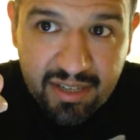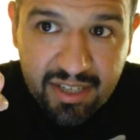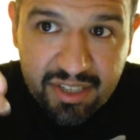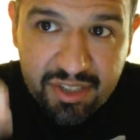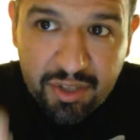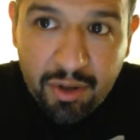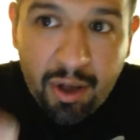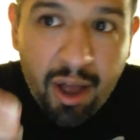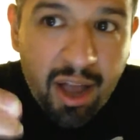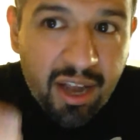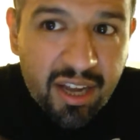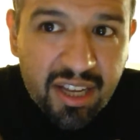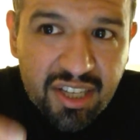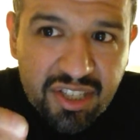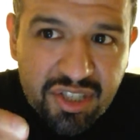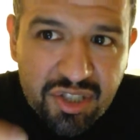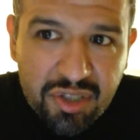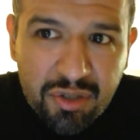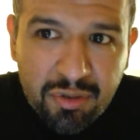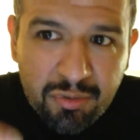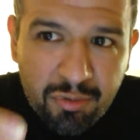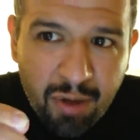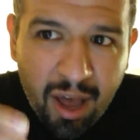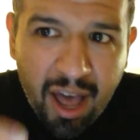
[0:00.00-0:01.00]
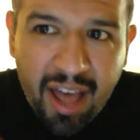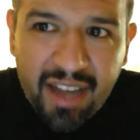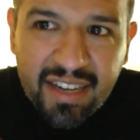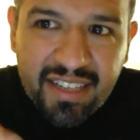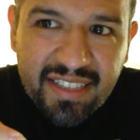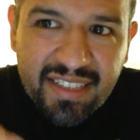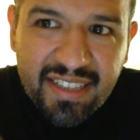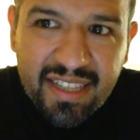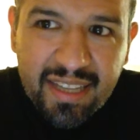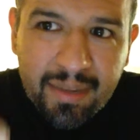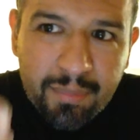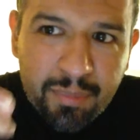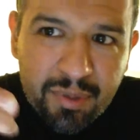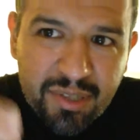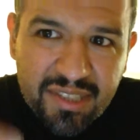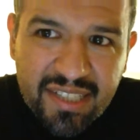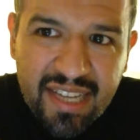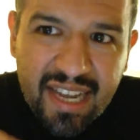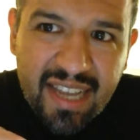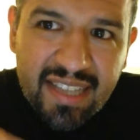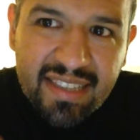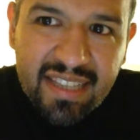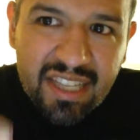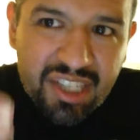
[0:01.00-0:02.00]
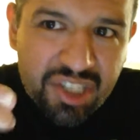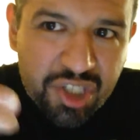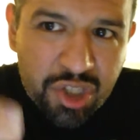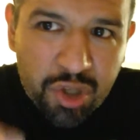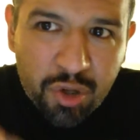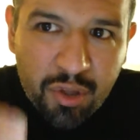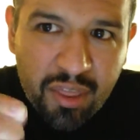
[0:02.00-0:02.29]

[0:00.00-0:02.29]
So how could you honestly pretend that